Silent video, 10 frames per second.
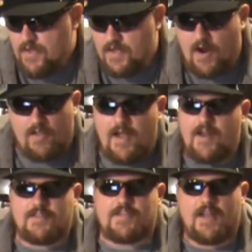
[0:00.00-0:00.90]

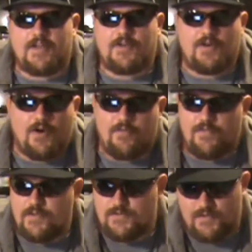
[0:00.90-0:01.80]
Carolina's got a good
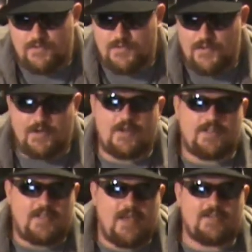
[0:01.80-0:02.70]
offense, though, so they're going
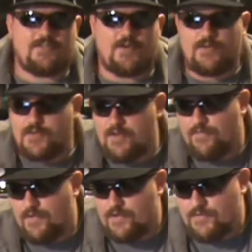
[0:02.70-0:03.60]
to test our
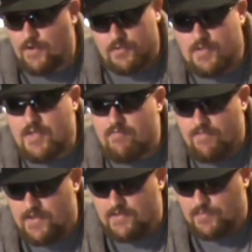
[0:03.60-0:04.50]
defense. Our
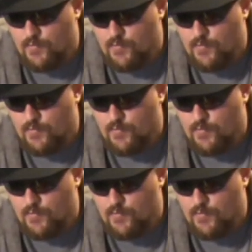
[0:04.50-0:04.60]
defense